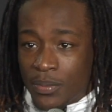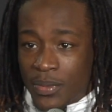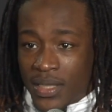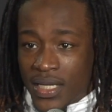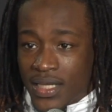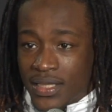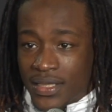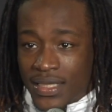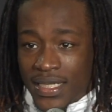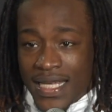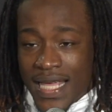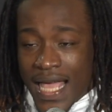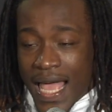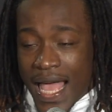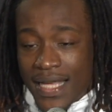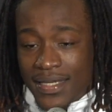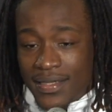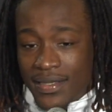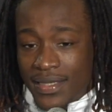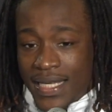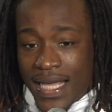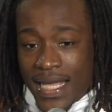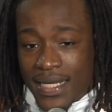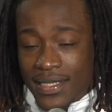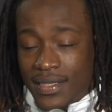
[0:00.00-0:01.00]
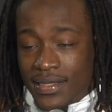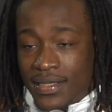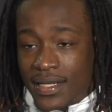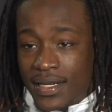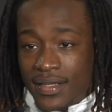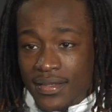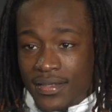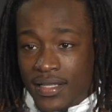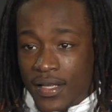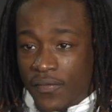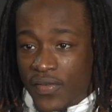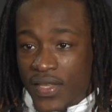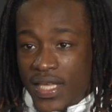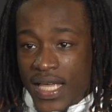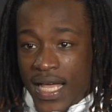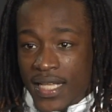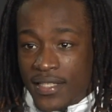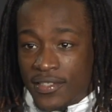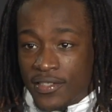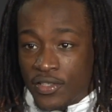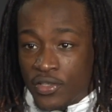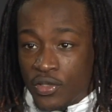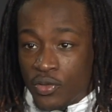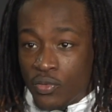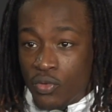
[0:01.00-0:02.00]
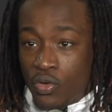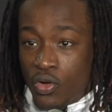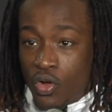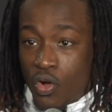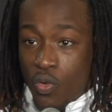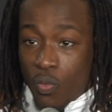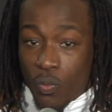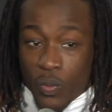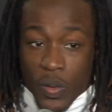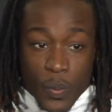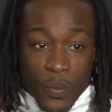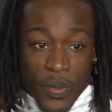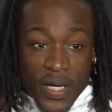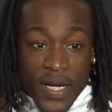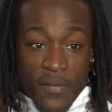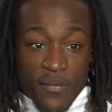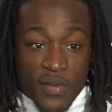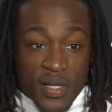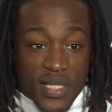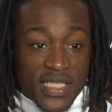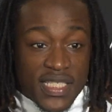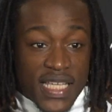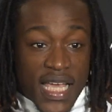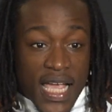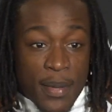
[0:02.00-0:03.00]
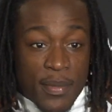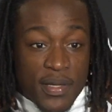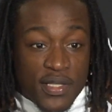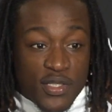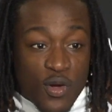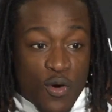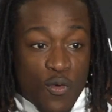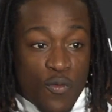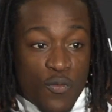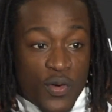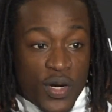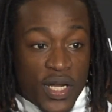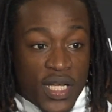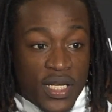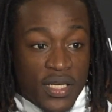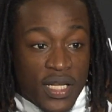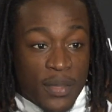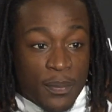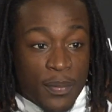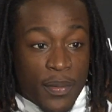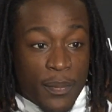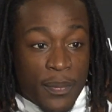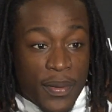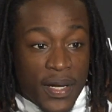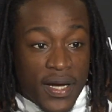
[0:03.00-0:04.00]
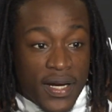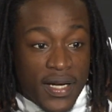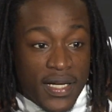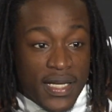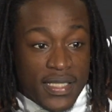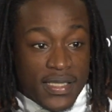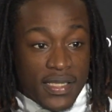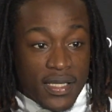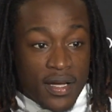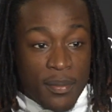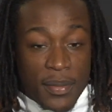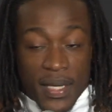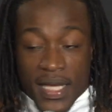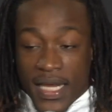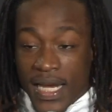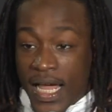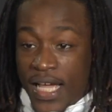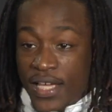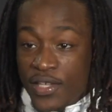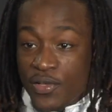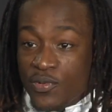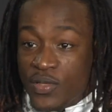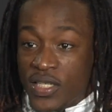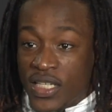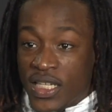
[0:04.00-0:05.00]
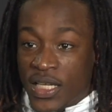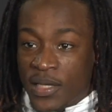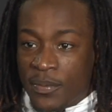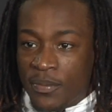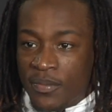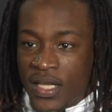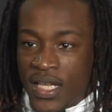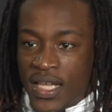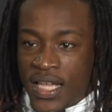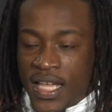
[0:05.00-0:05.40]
because he has a ton of stuff he has to do whenever this game is over and preparing his NIU team.